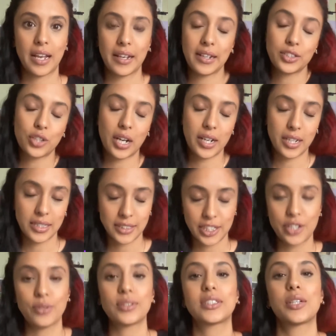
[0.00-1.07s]
I try to
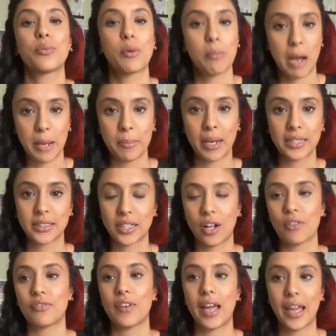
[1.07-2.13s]
continuously remind
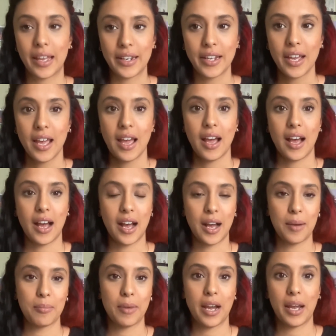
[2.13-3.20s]
myself, and um,